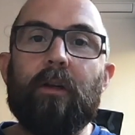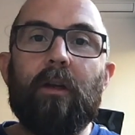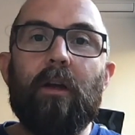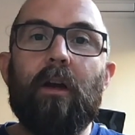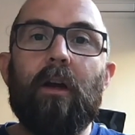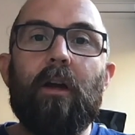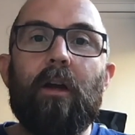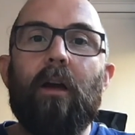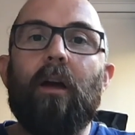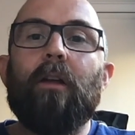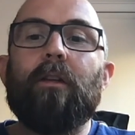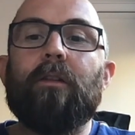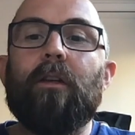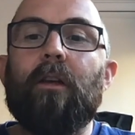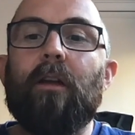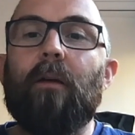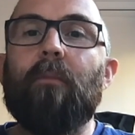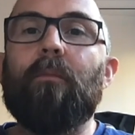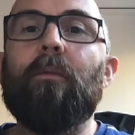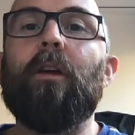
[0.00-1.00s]
Yeah, I tell you,
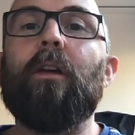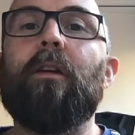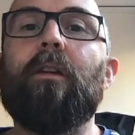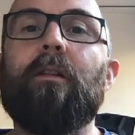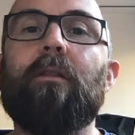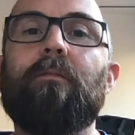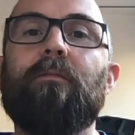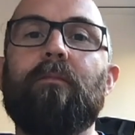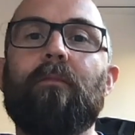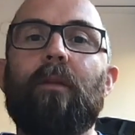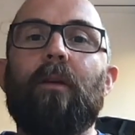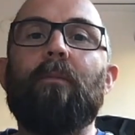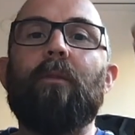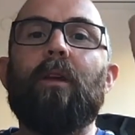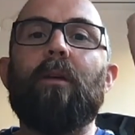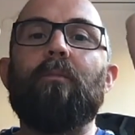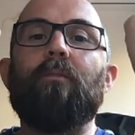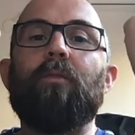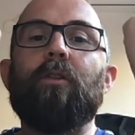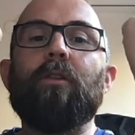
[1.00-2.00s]
I'm like
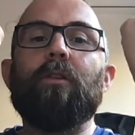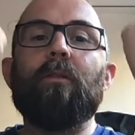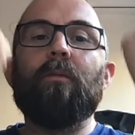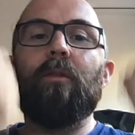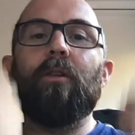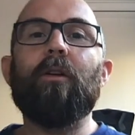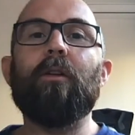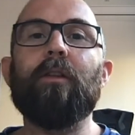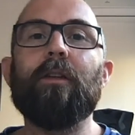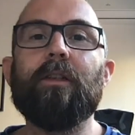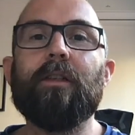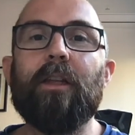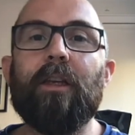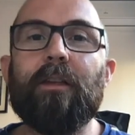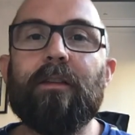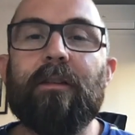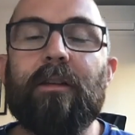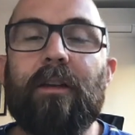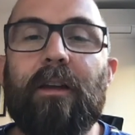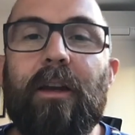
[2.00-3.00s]
a prisoner with all these
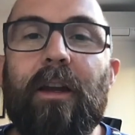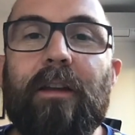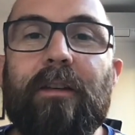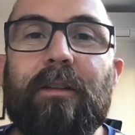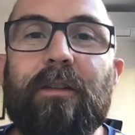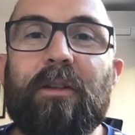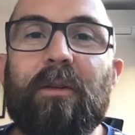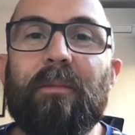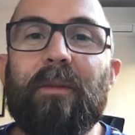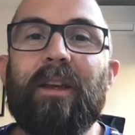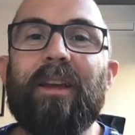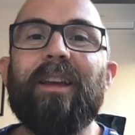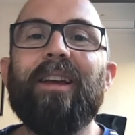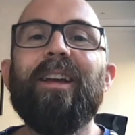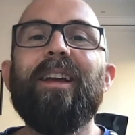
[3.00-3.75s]
things connected to me.